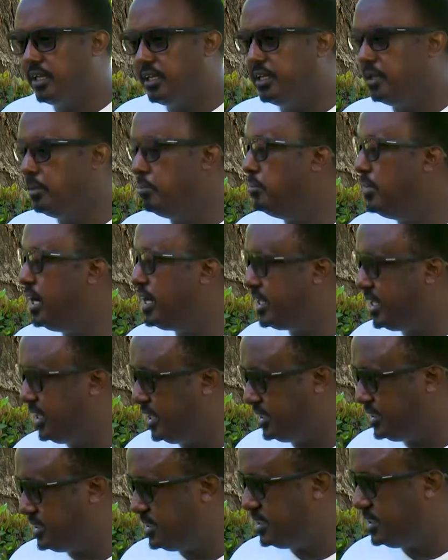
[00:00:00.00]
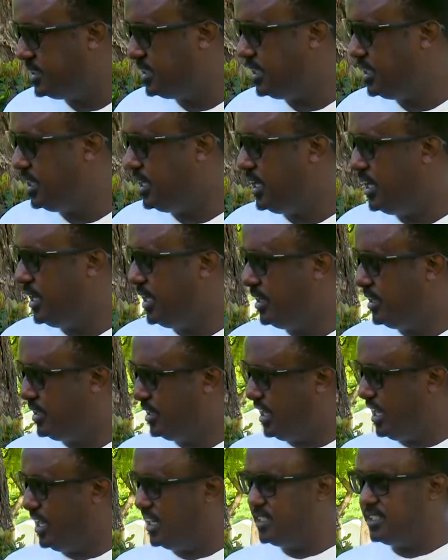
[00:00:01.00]
the market
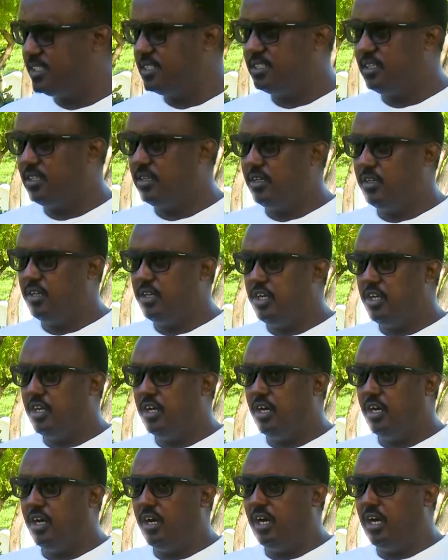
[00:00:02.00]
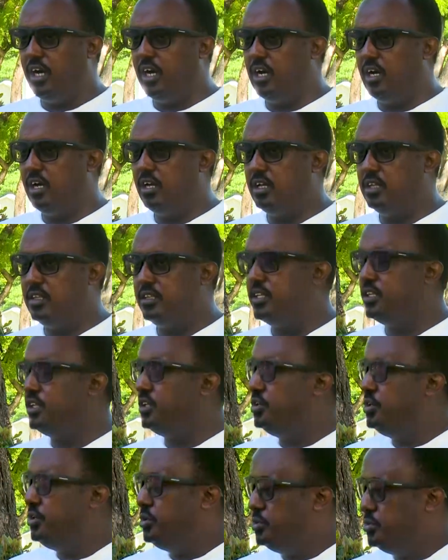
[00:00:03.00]
that uh, the
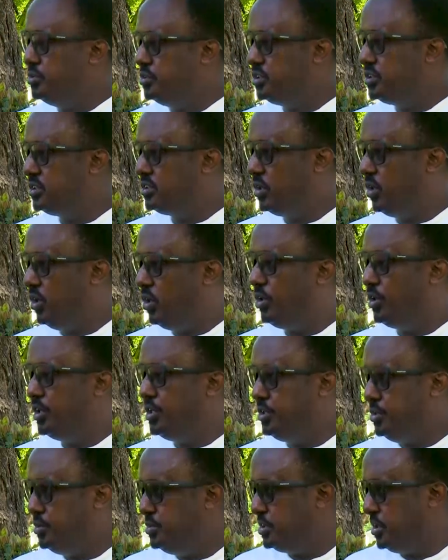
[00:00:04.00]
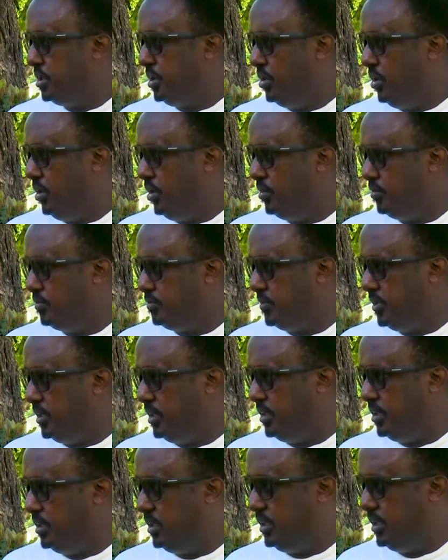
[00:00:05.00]
use or using of
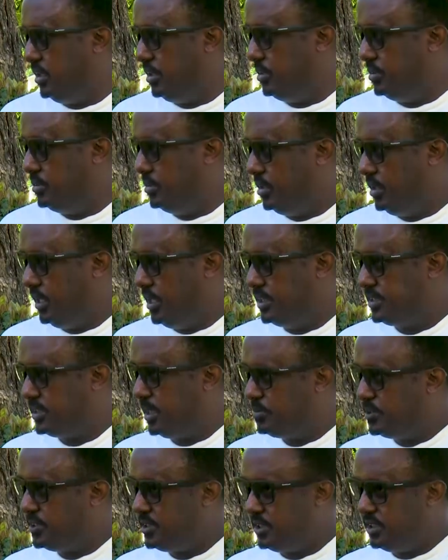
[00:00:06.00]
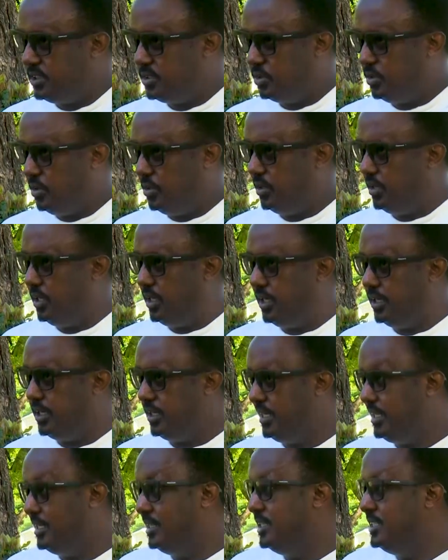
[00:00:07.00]
uh, a substance or uh,
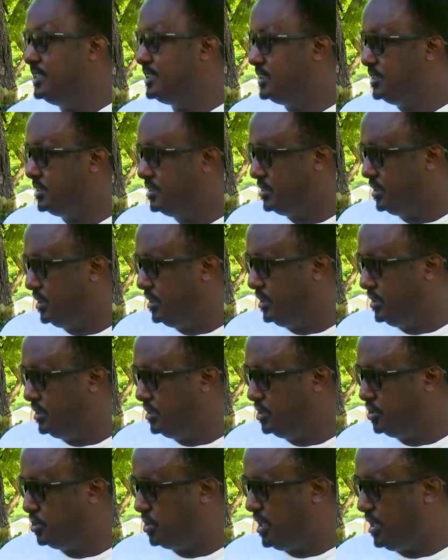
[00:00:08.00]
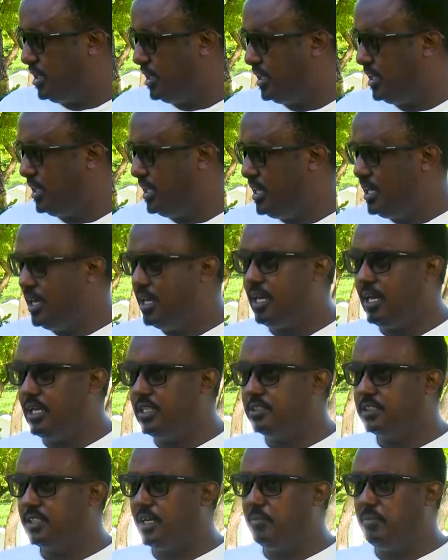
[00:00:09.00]
illicit uh, drug
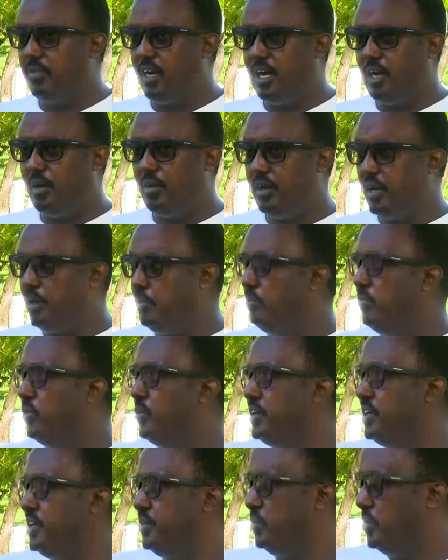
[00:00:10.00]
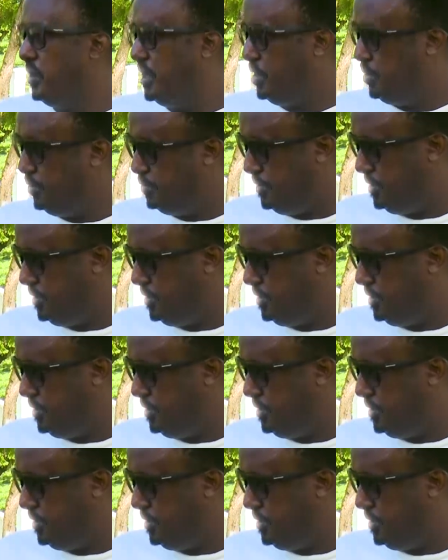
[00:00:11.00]
is somehow a modern way of